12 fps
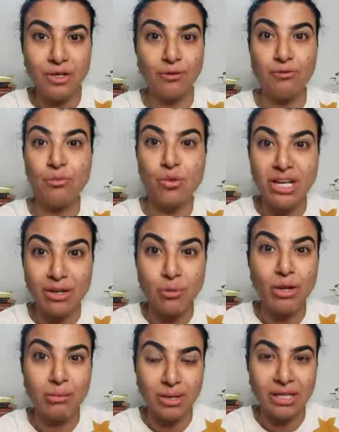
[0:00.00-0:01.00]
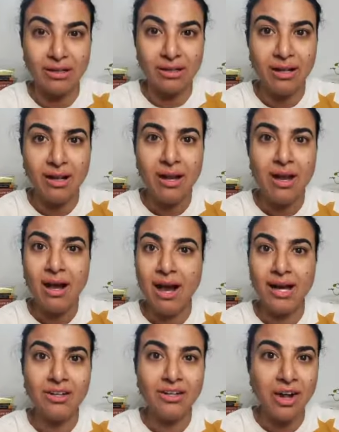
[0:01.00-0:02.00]
if we women
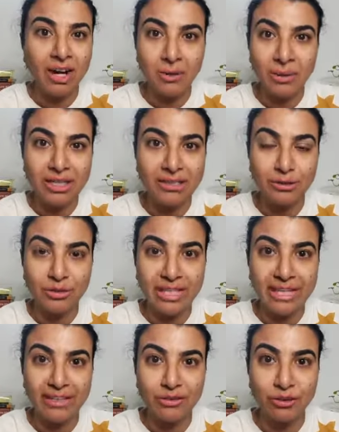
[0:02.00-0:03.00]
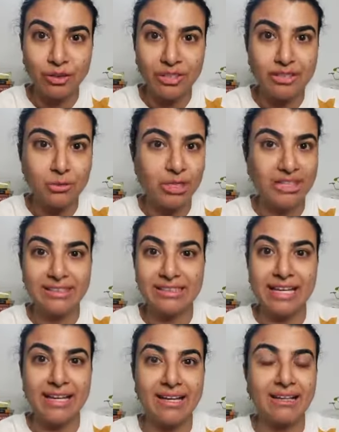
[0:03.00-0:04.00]
are not willing to take interest, we are
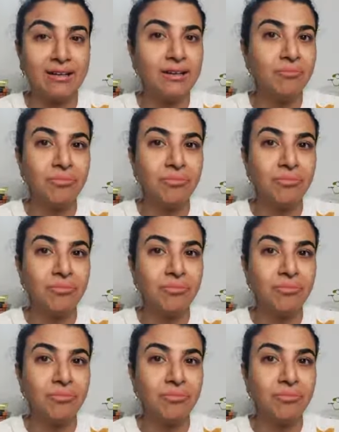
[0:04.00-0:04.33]
saying,